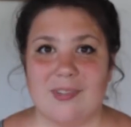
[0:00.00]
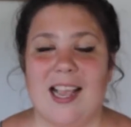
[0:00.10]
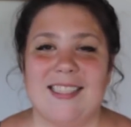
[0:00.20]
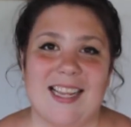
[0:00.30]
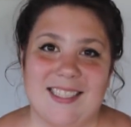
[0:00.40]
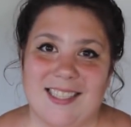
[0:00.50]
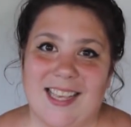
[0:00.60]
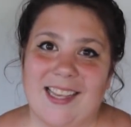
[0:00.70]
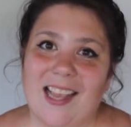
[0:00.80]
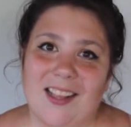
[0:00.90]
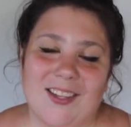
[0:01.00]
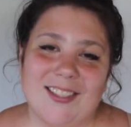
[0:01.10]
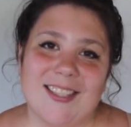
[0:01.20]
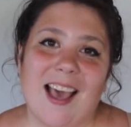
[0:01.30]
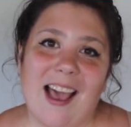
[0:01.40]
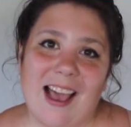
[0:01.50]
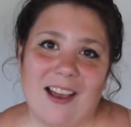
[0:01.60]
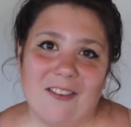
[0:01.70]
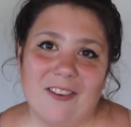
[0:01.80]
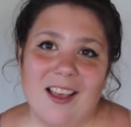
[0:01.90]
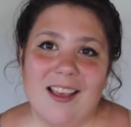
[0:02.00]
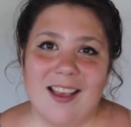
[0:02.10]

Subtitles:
I tend to like colors that have